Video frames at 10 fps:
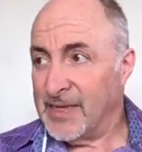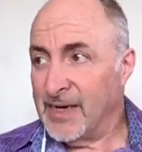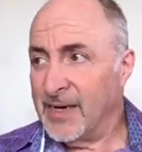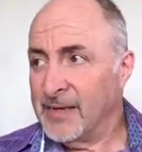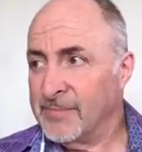
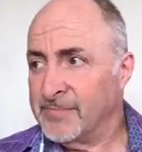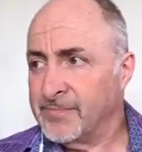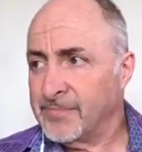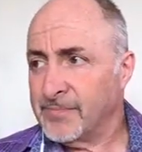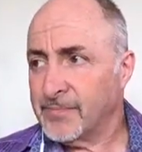
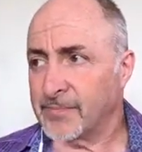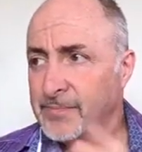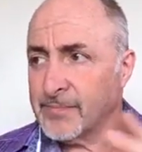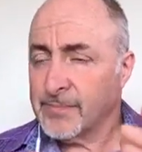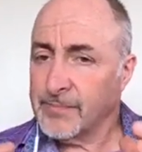
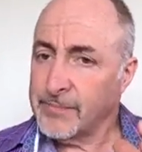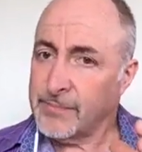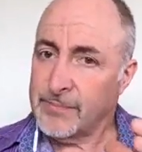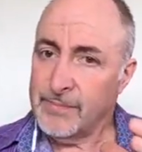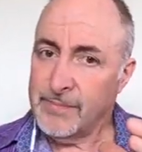
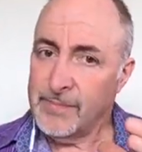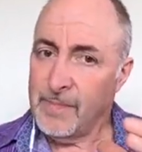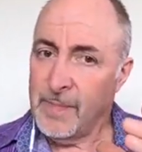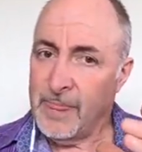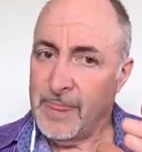
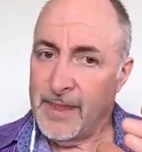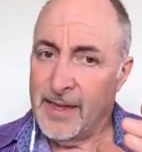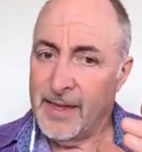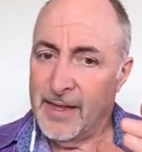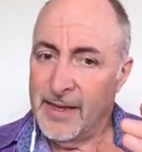
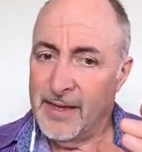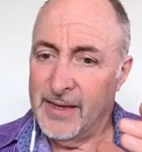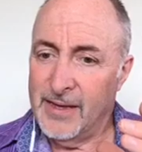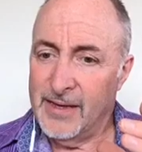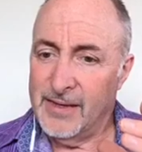
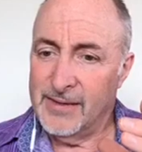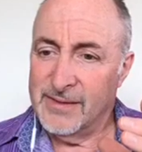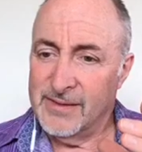[no speech]